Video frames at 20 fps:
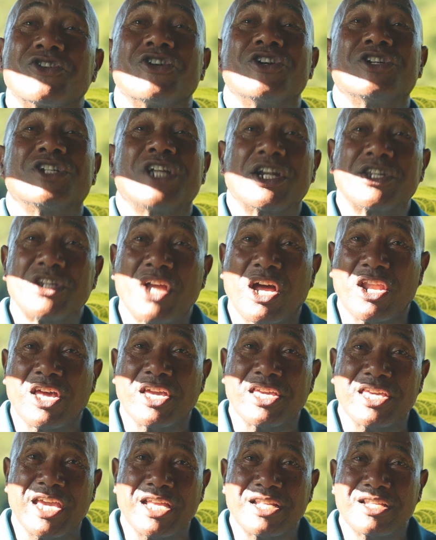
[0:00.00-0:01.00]
earned
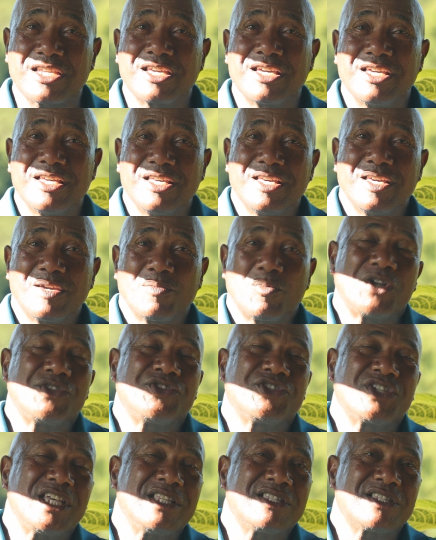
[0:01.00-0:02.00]
$1 yet.
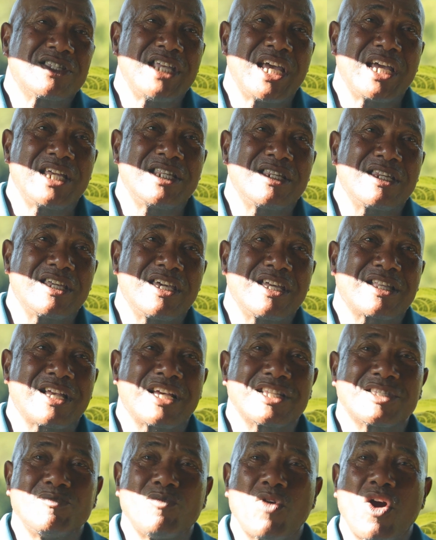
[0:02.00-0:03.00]
But since then, it
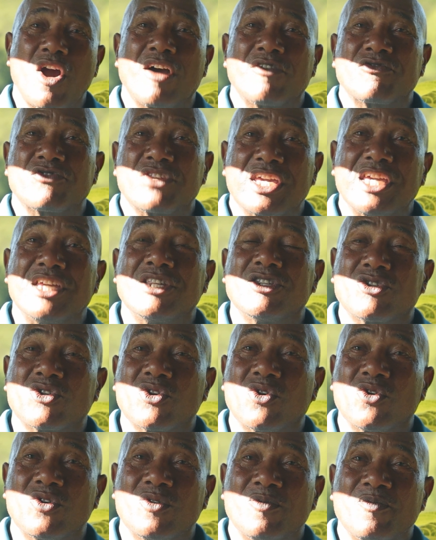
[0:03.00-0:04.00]
has morphed
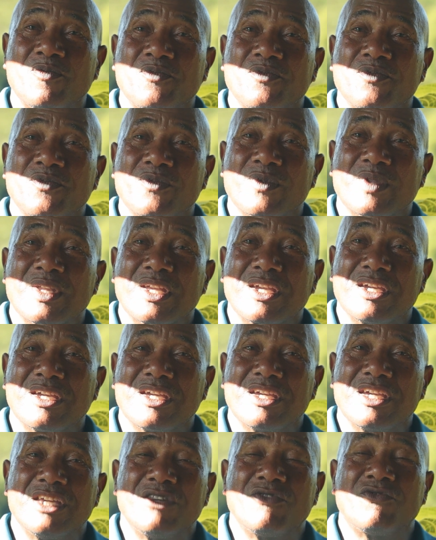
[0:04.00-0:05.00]
into
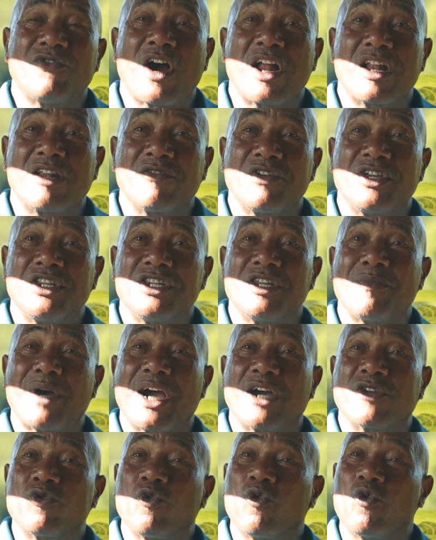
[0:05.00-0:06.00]
involving the
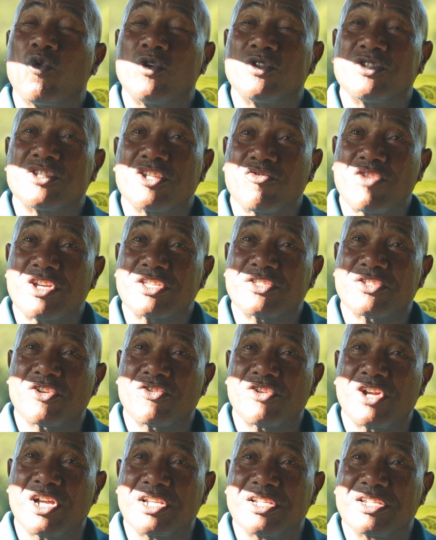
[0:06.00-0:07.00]
man who owns a
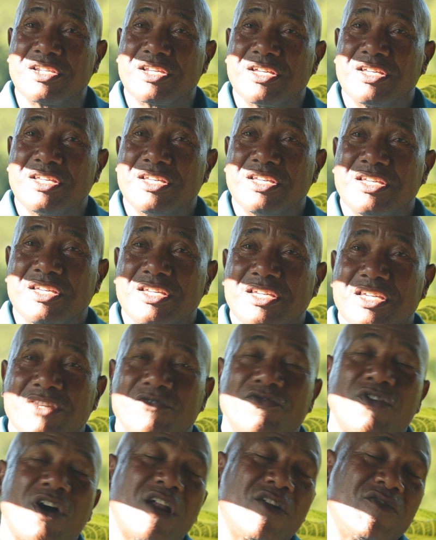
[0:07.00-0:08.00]
restaurant,
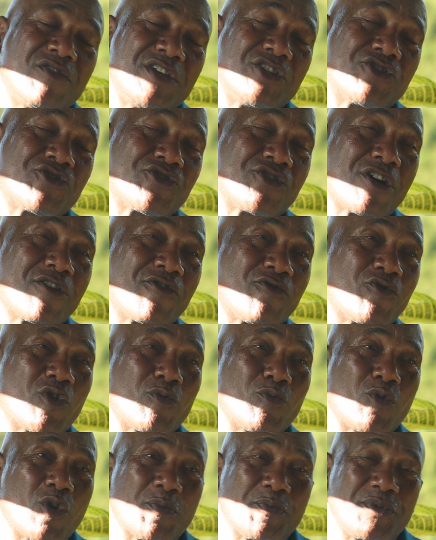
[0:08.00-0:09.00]
involving 3 or 4
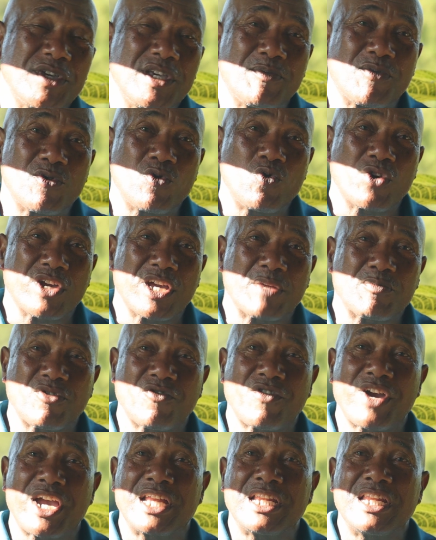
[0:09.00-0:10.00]
more people who can
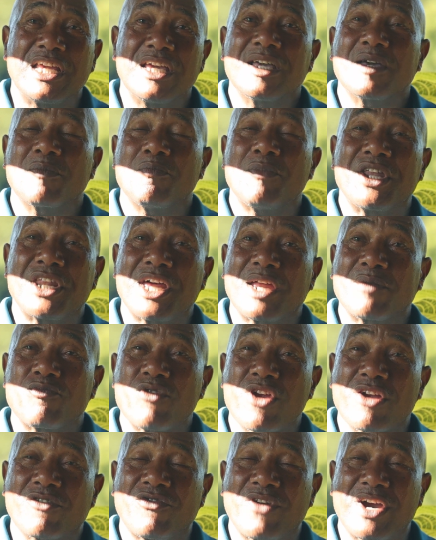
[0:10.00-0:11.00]
provide bed and
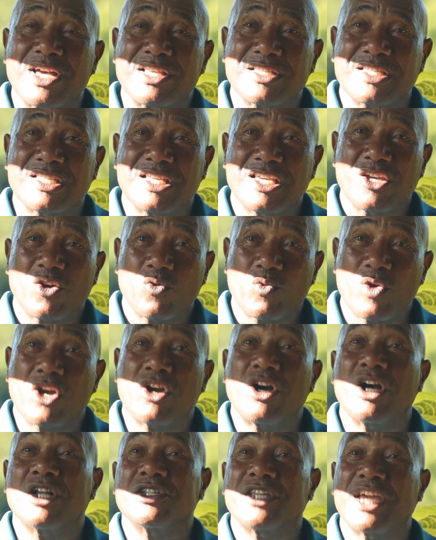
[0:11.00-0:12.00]
breakfast. We are
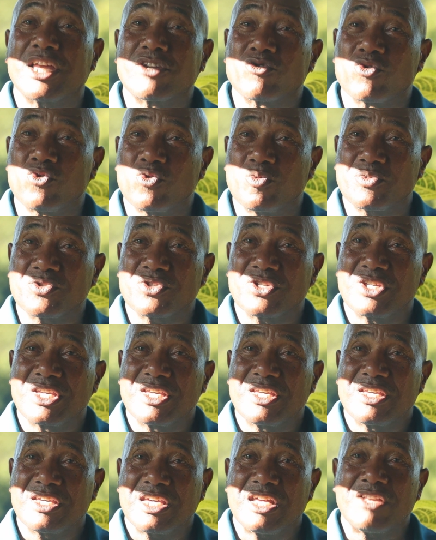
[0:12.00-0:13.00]
gone 10 rooms.
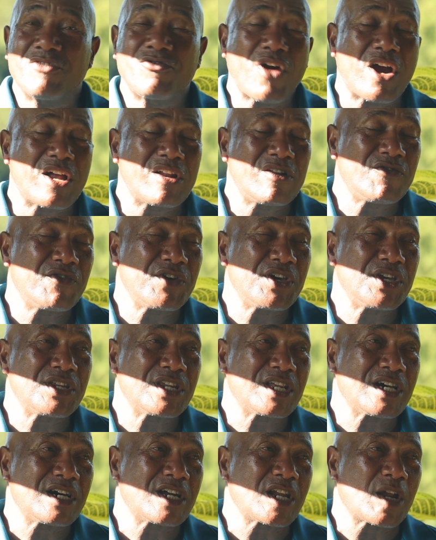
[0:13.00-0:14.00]

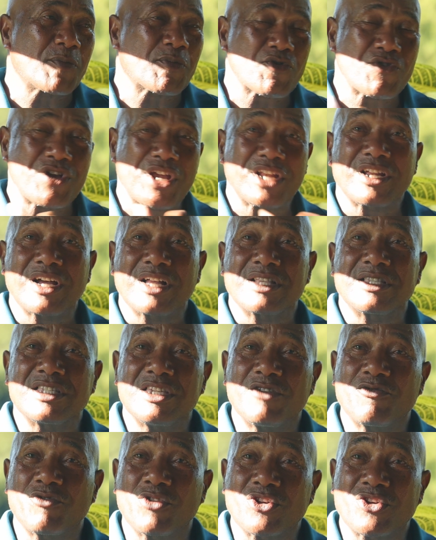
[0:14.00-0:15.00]
Involving an operator at
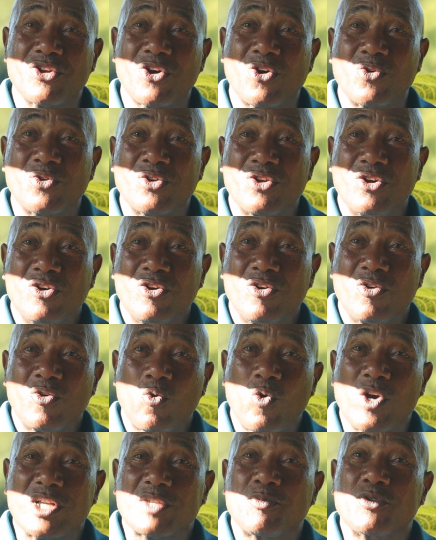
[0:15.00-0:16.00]
Seafood Town
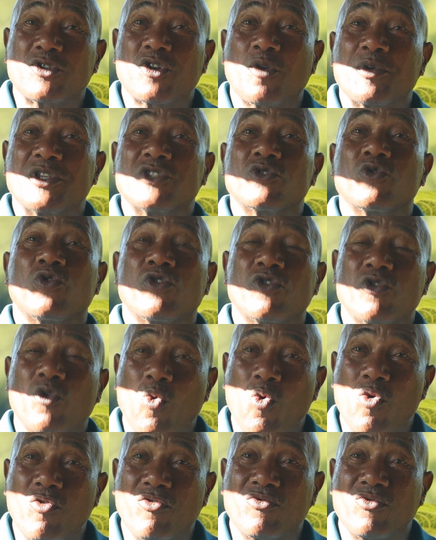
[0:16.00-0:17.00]
who has put up his own
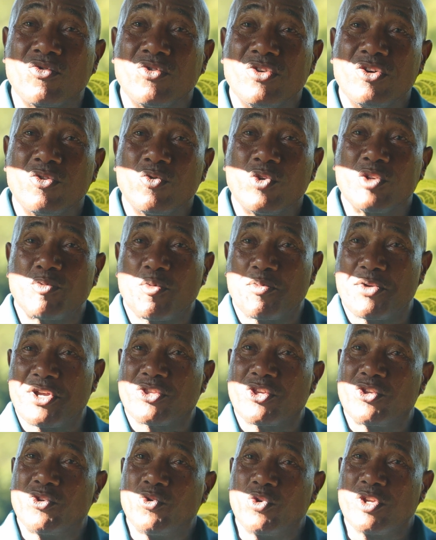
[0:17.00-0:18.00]
oven, who is
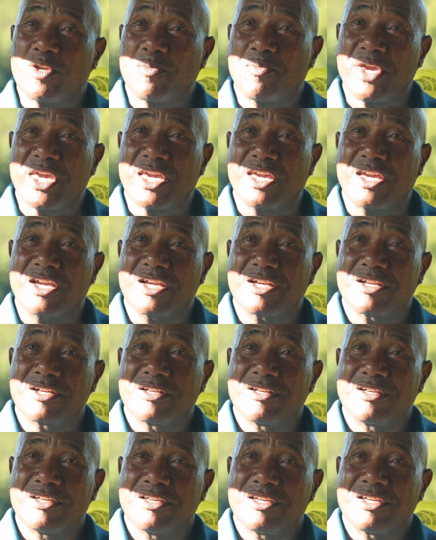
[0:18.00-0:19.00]
prepared to do the pig.
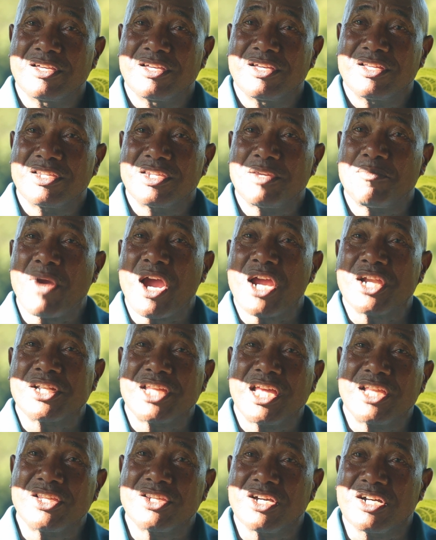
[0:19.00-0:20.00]
The
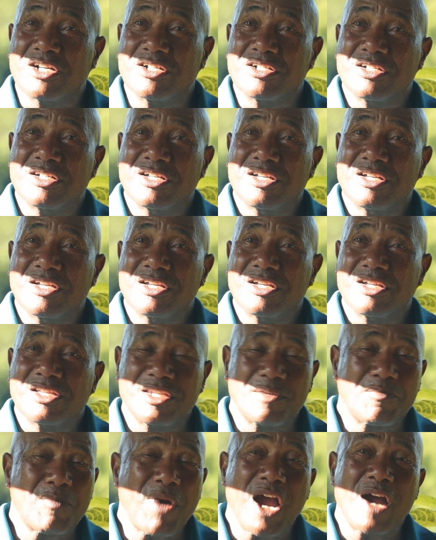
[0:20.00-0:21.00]
bartender,
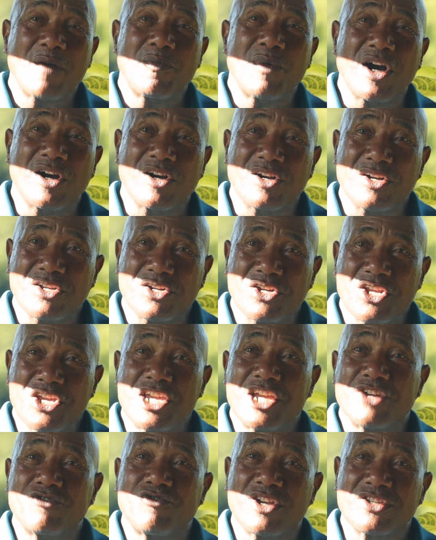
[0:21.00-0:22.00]
the barber, the
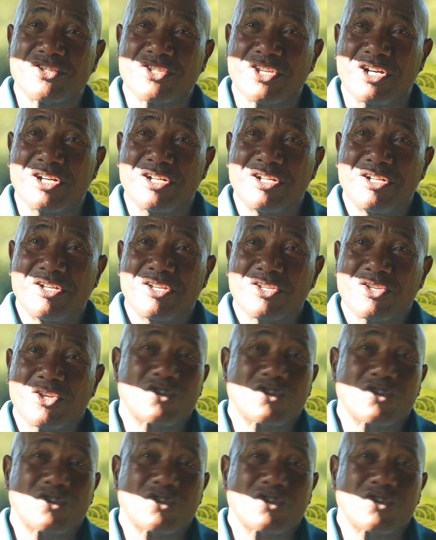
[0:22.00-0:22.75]
hairdresser. So